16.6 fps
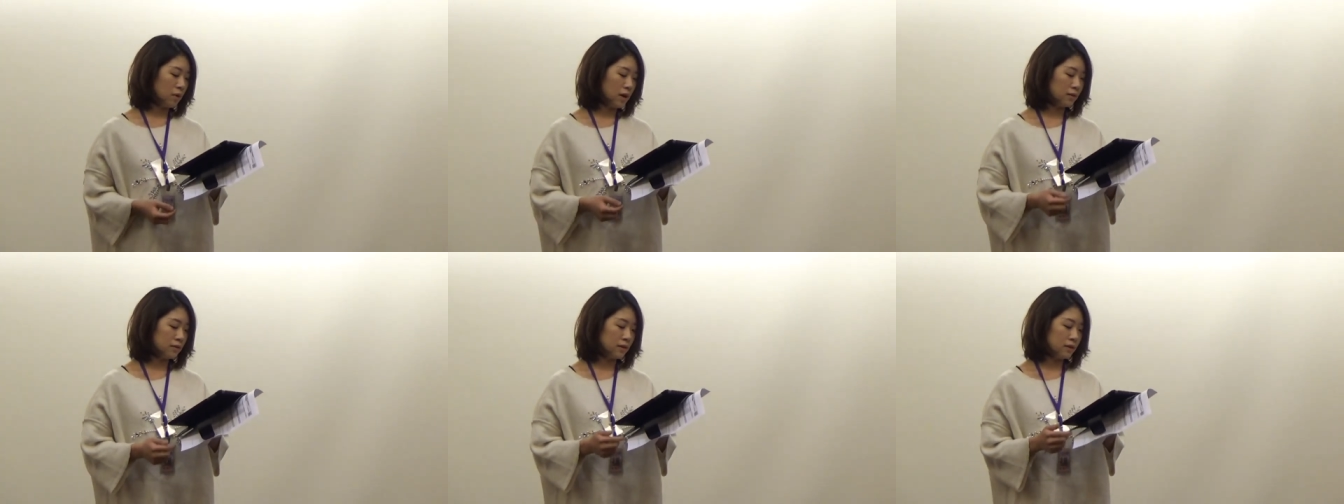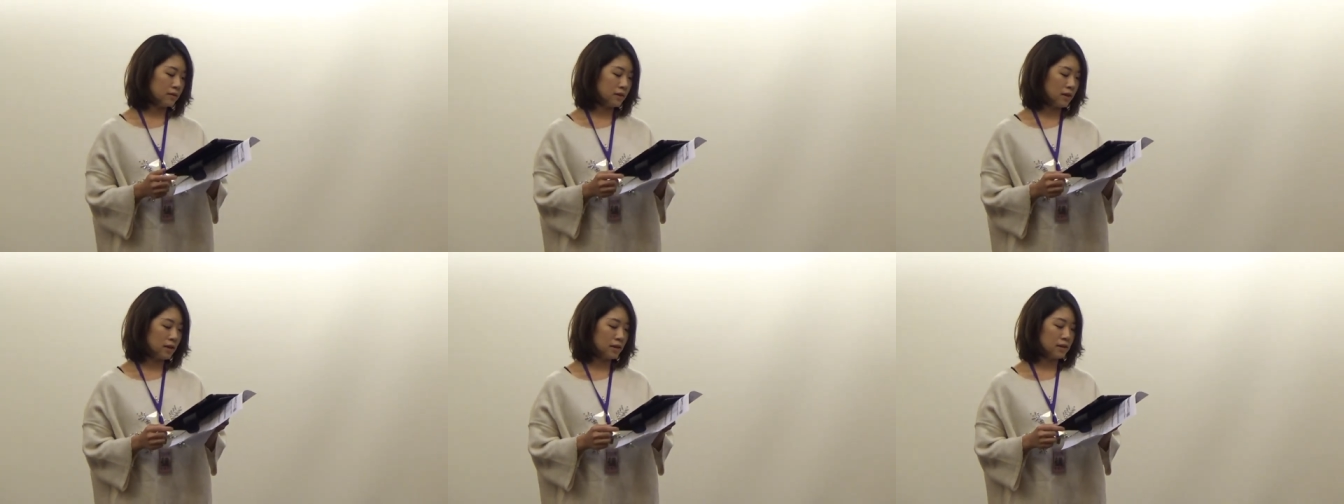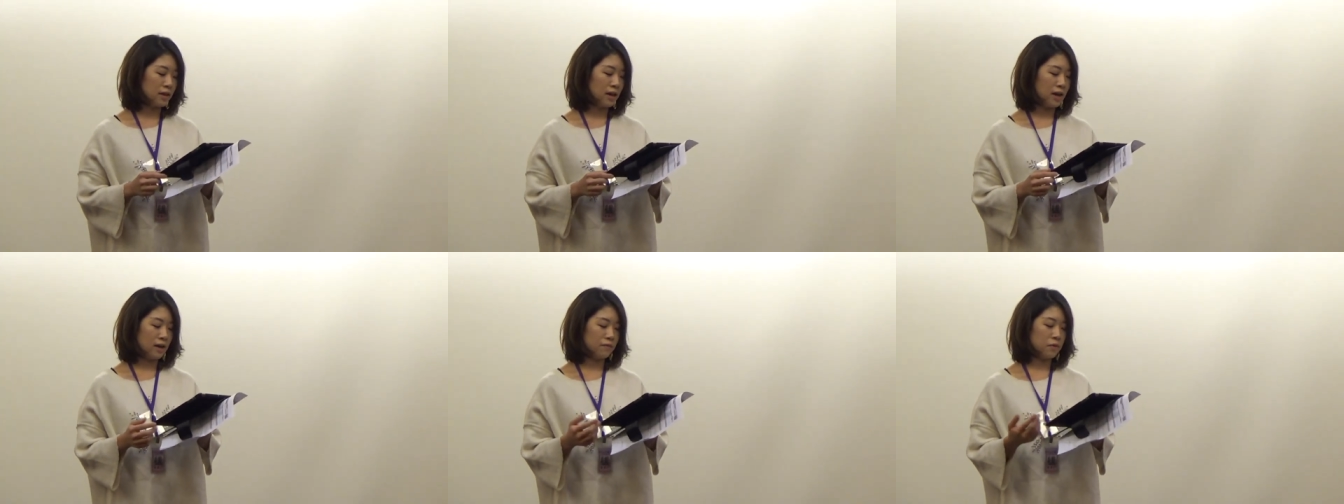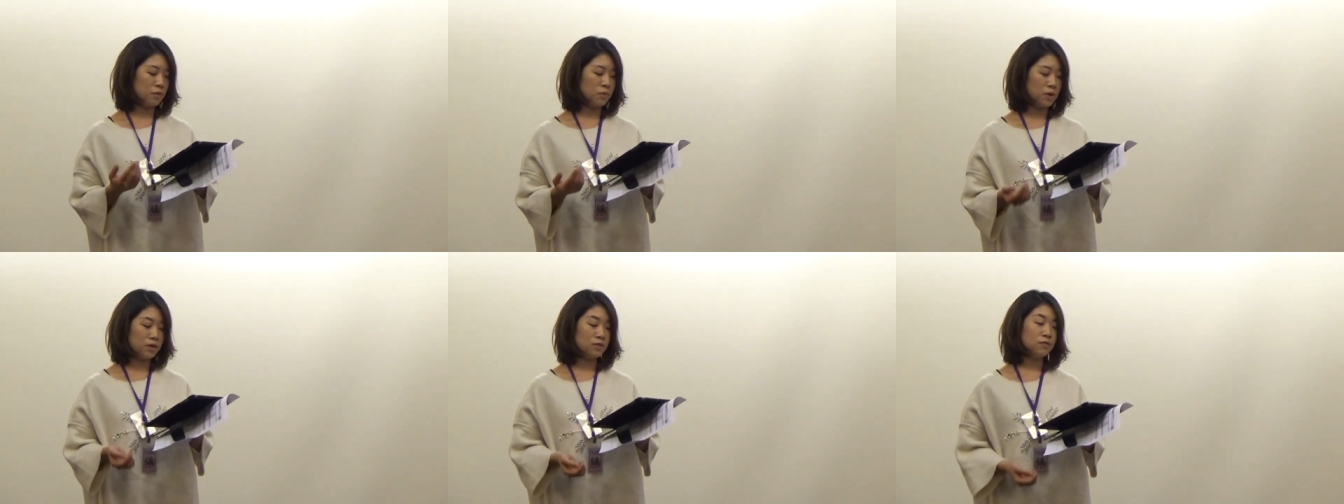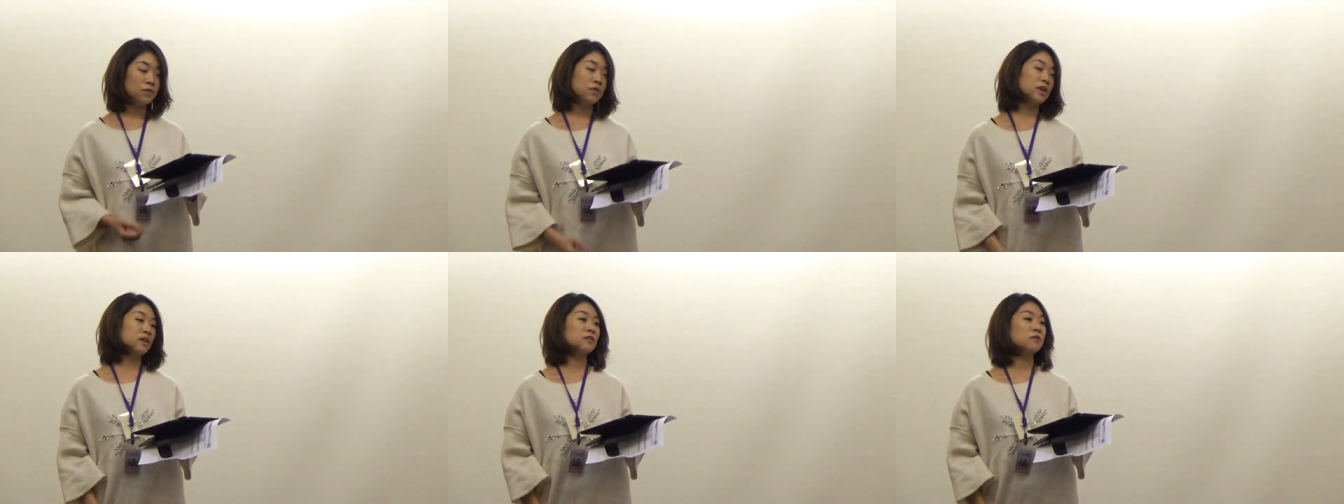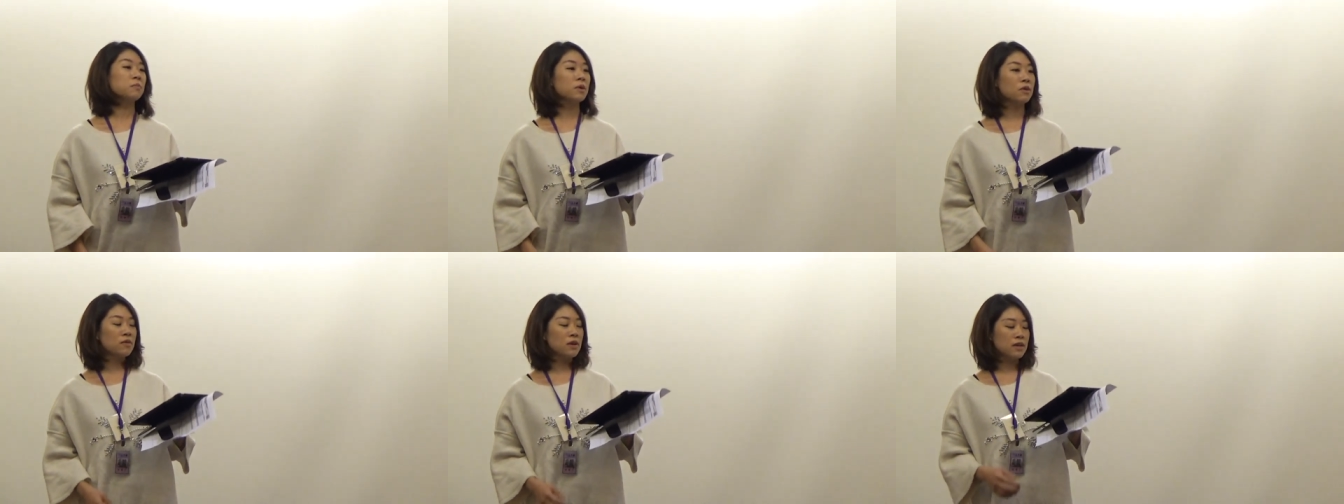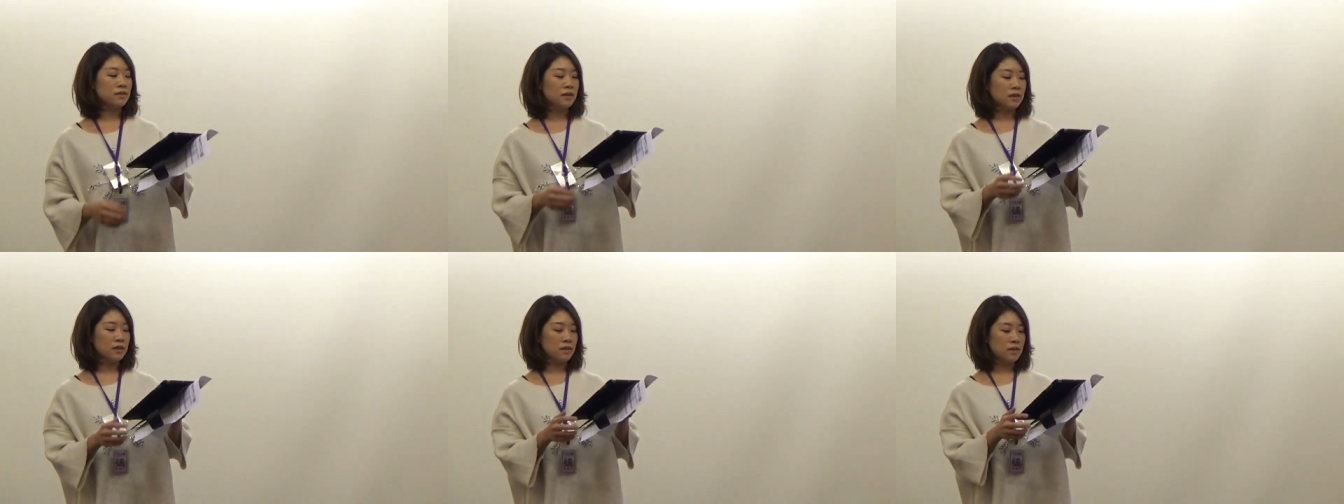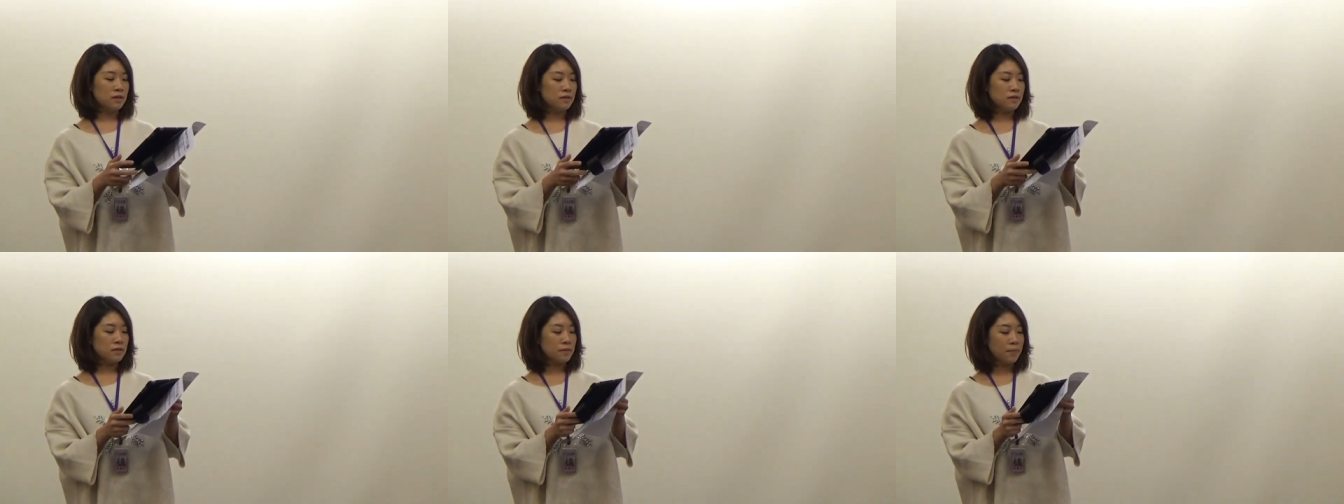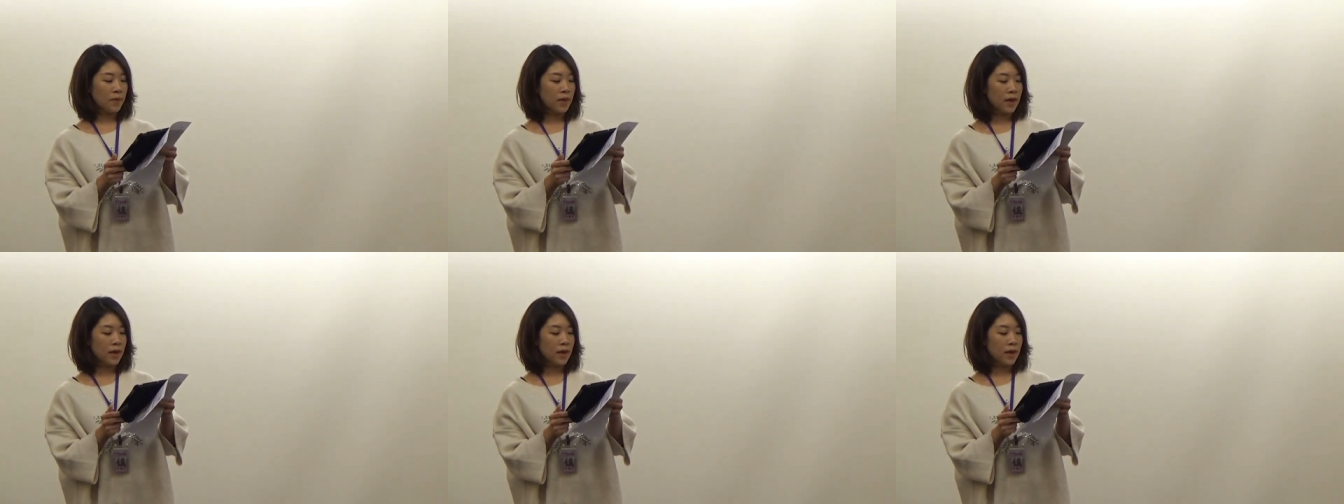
process and have a wonderful experience in this.